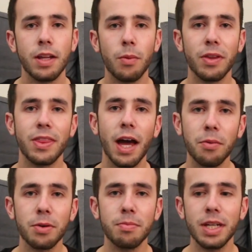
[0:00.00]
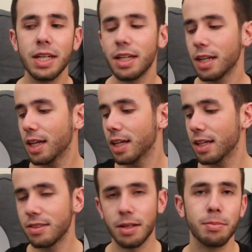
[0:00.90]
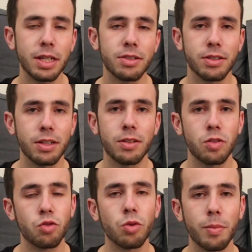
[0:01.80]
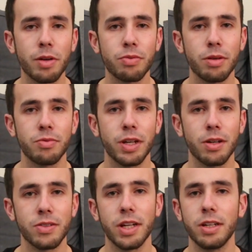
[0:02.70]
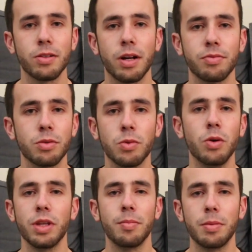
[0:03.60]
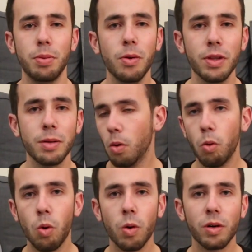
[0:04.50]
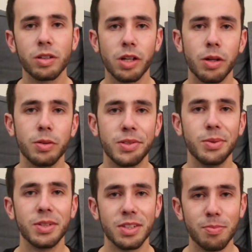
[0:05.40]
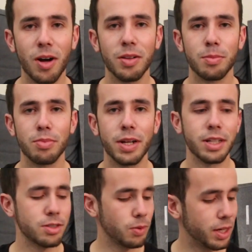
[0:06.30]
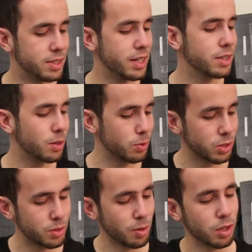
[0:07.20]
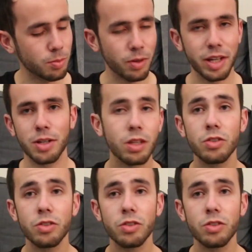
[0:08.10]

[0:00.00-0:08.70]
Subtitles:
Now what that would mean is I'm basically going to destroy my front fenders. I'd either have to roll them and pull them or go to a smaller brake. So I did go to a smaller brake.